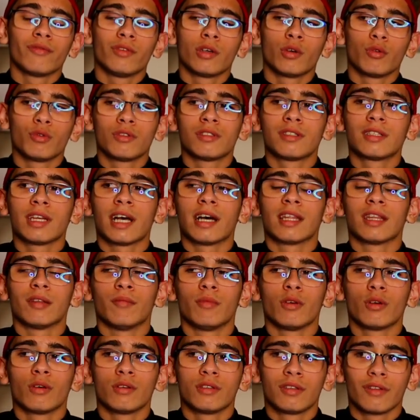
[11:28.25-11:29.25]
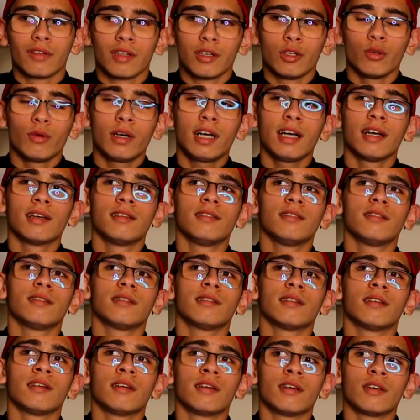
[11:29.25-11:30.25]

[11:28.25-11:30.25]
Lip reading: of your Ustaz and because of the du'as.